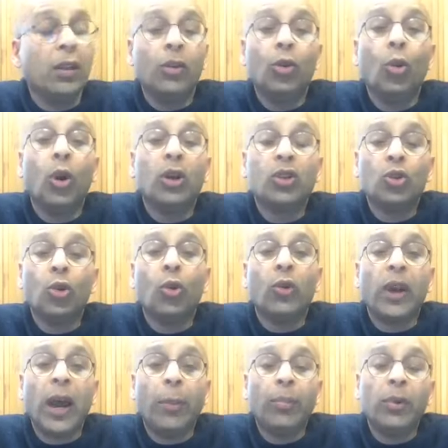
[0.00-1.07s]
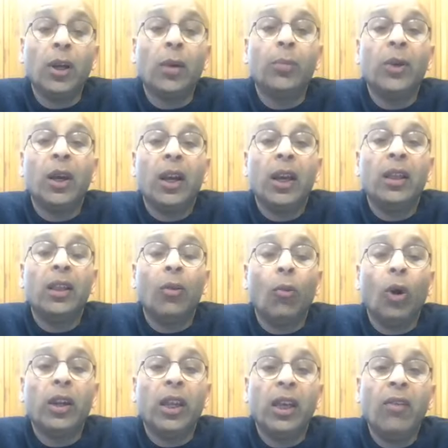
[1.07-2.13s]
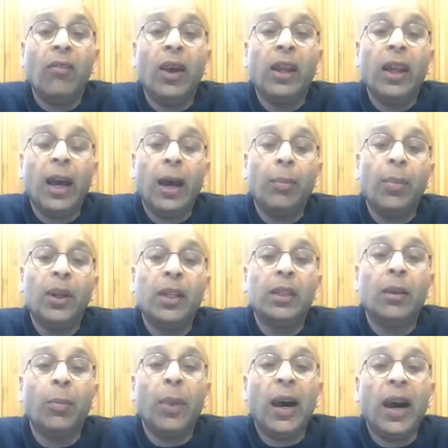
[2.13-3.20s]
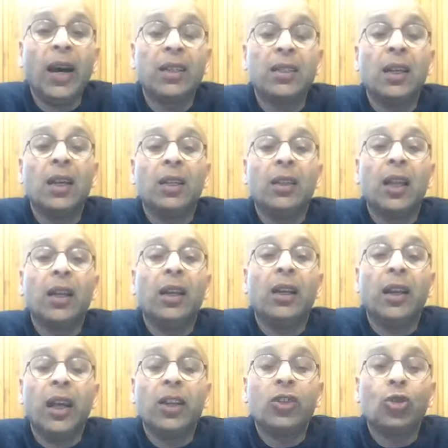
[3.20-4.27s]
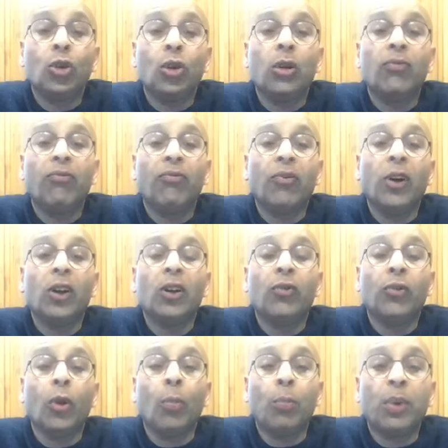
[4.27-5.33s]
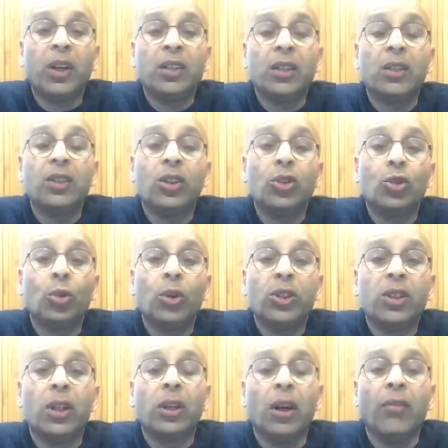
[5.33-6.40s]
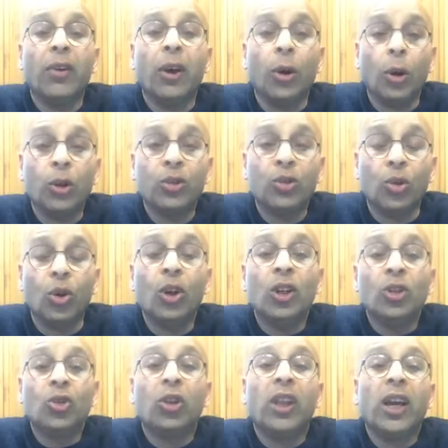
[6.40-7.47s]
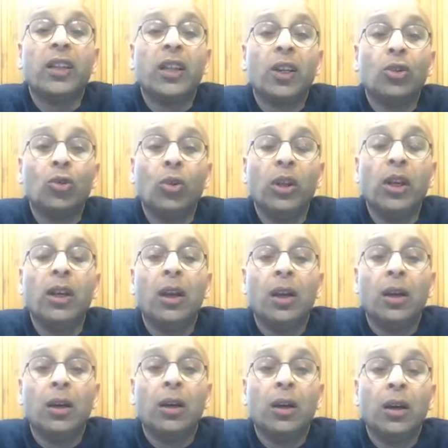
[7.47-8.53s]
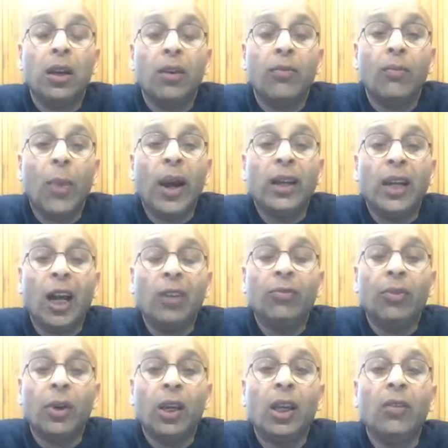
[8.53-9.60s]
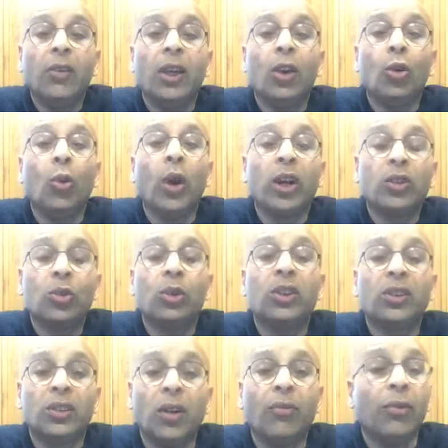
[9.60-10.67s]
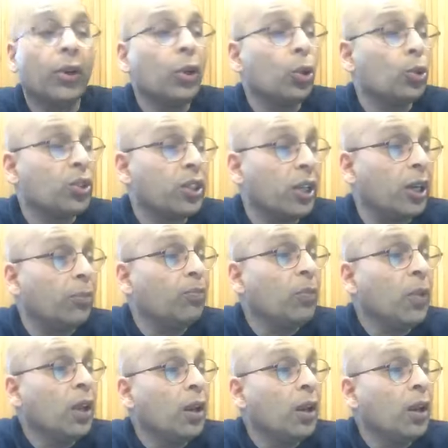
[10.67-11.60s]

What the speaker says: you are so wrapped up in what event happened in the past that it takes your fun of your present situation away also. So that actually, by not forgiving, you actually suffer yourself.